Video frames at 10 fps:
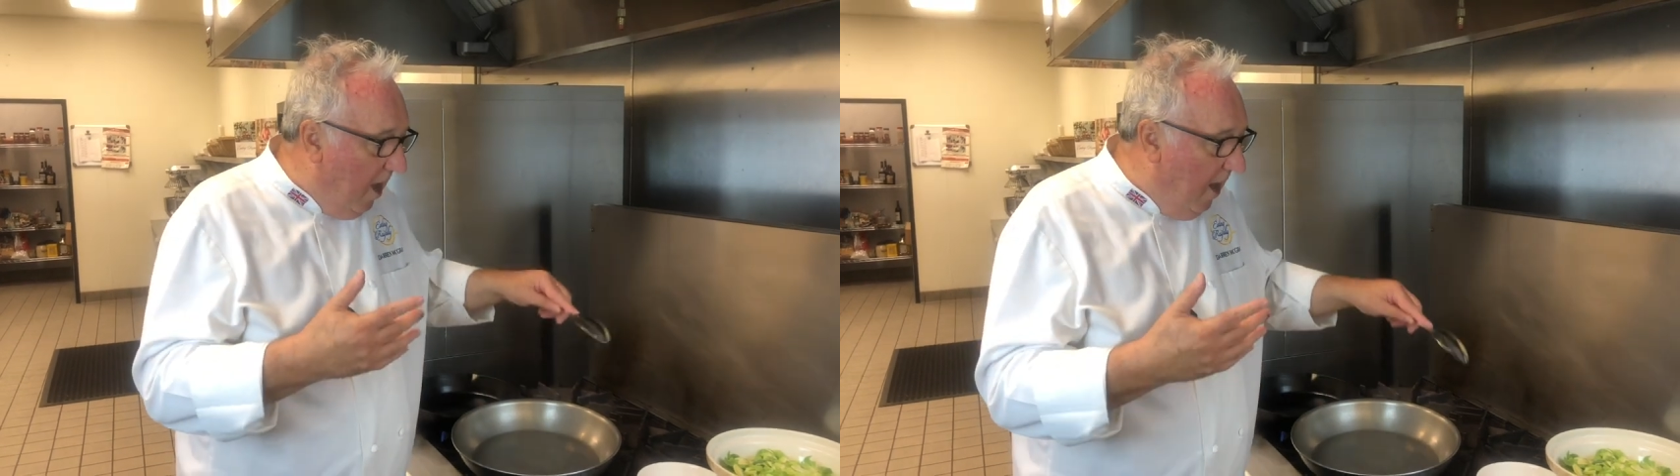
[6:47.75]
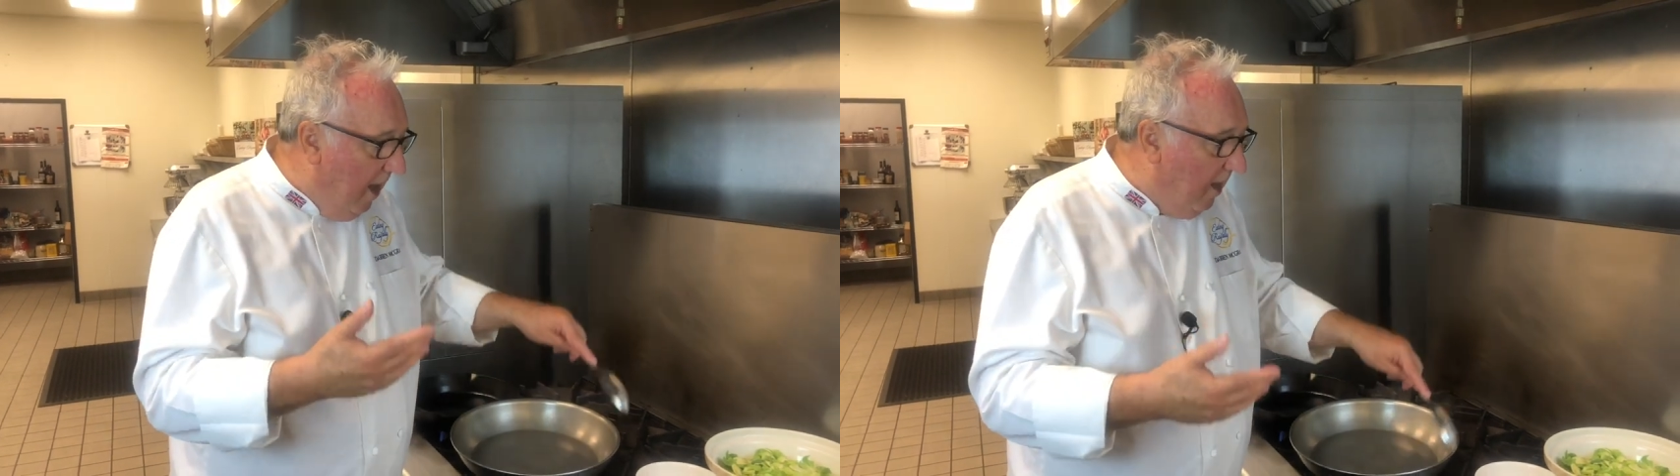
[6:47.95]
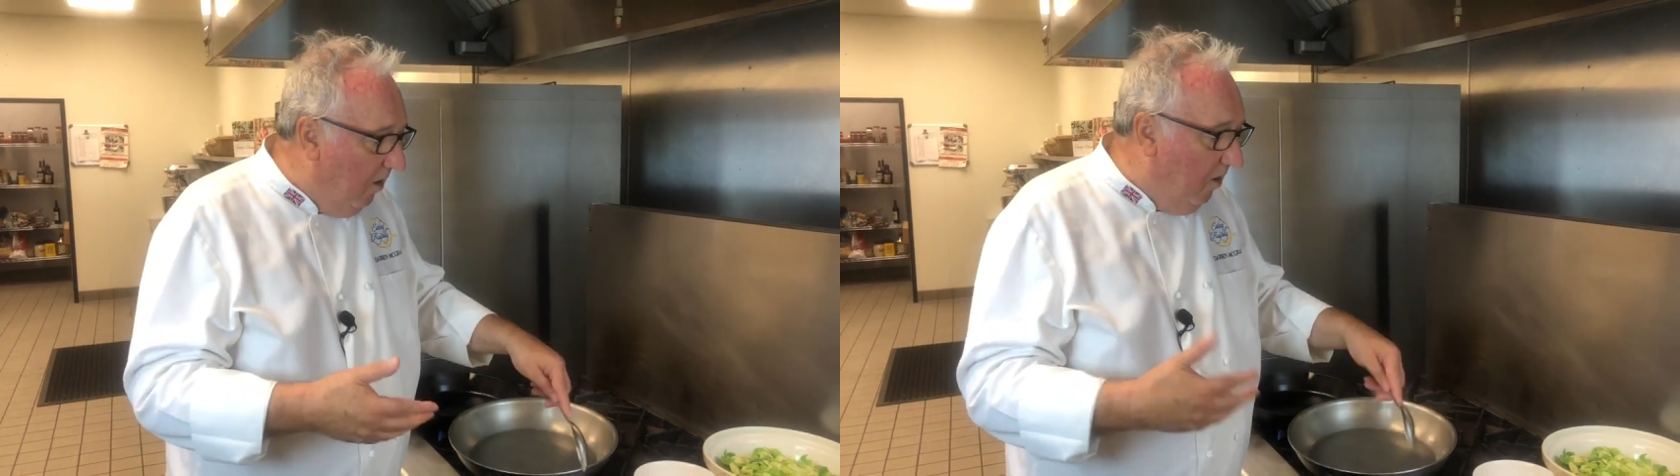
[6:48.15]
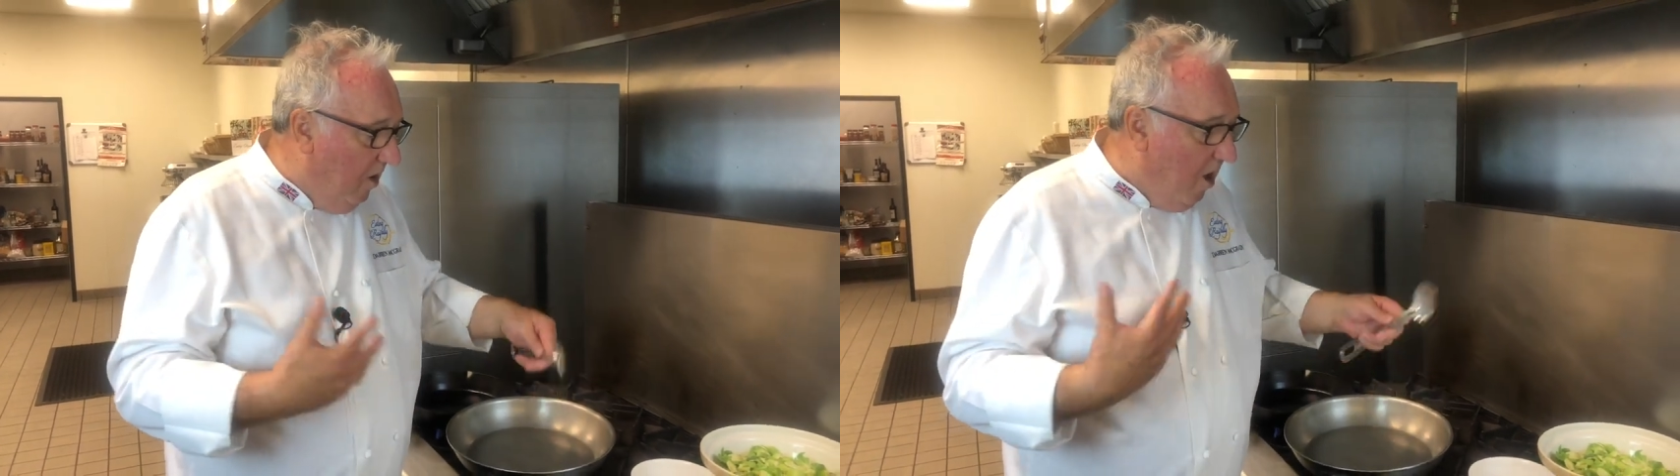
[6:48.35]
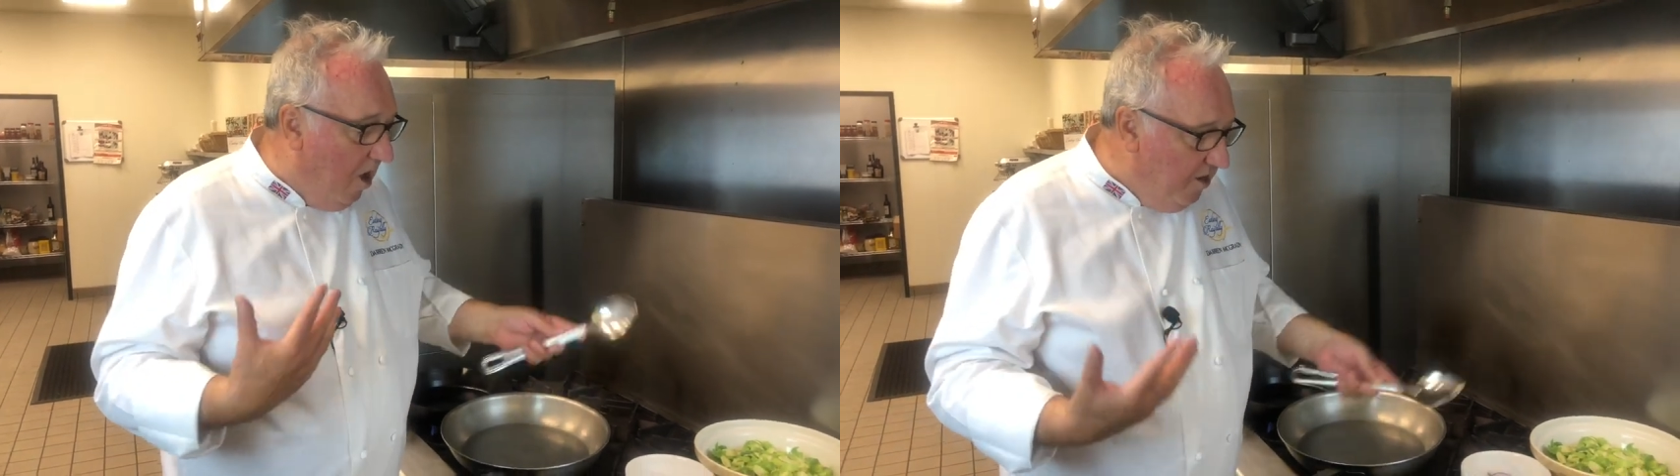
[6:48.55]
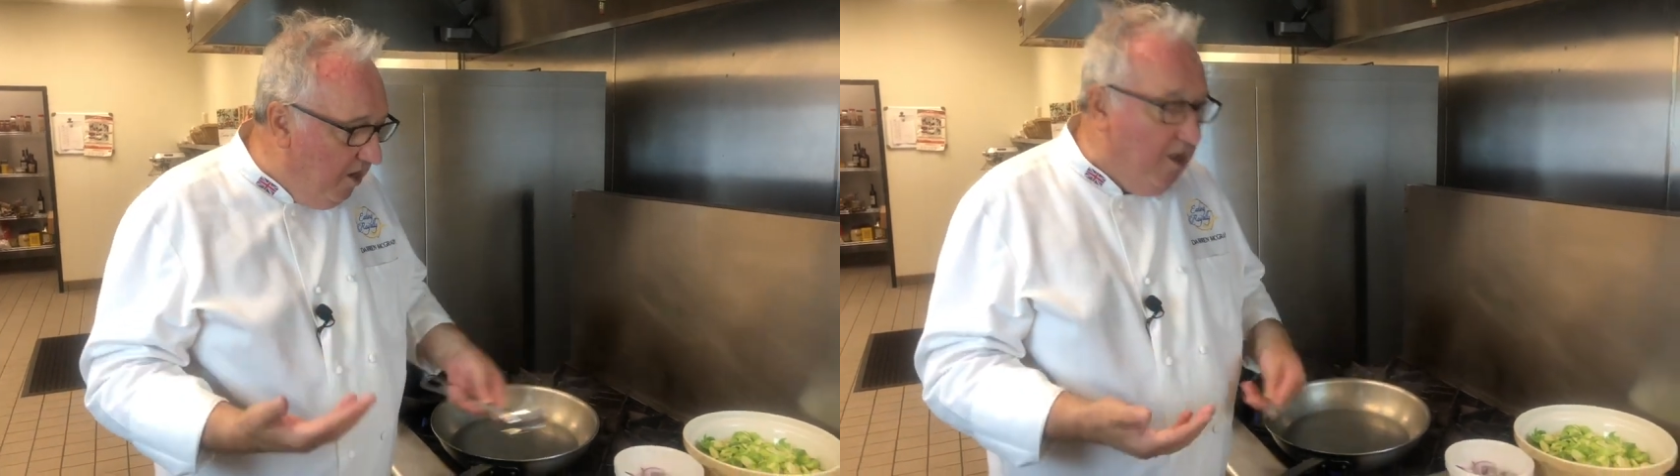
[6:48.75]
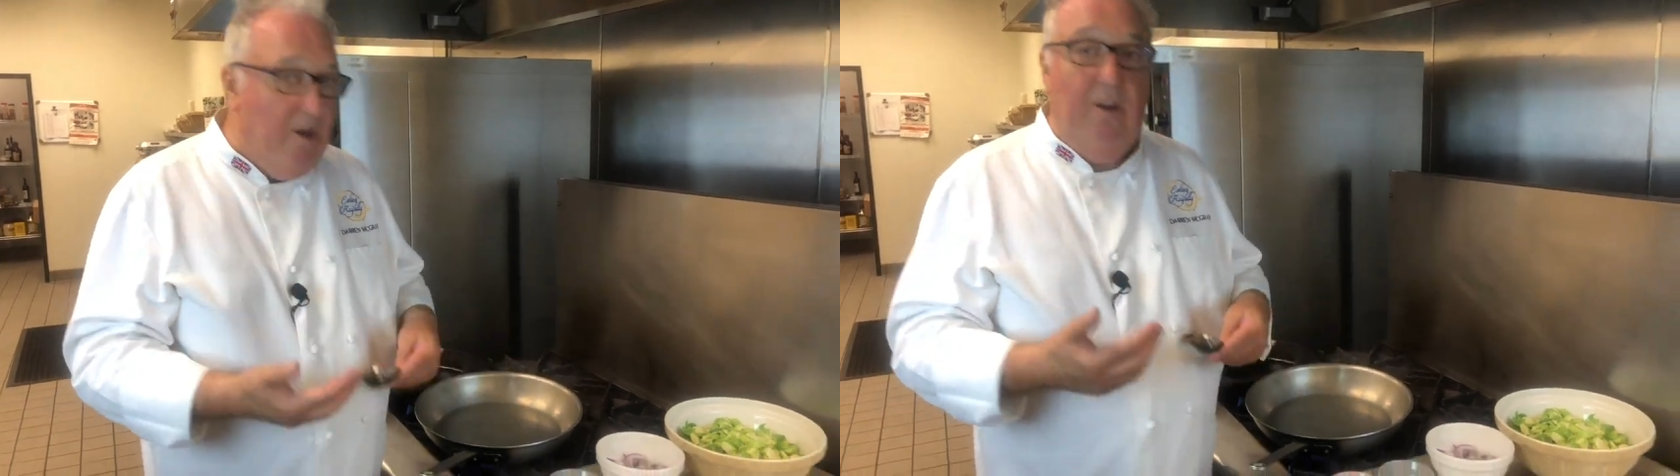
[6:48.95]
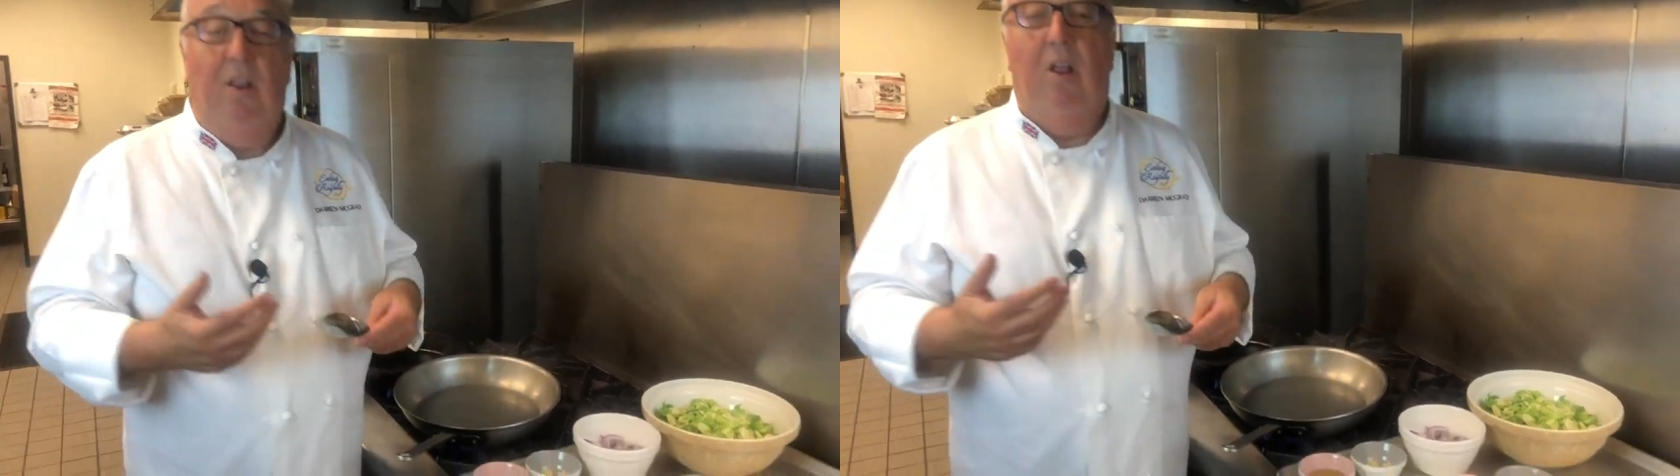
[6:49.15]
a little onion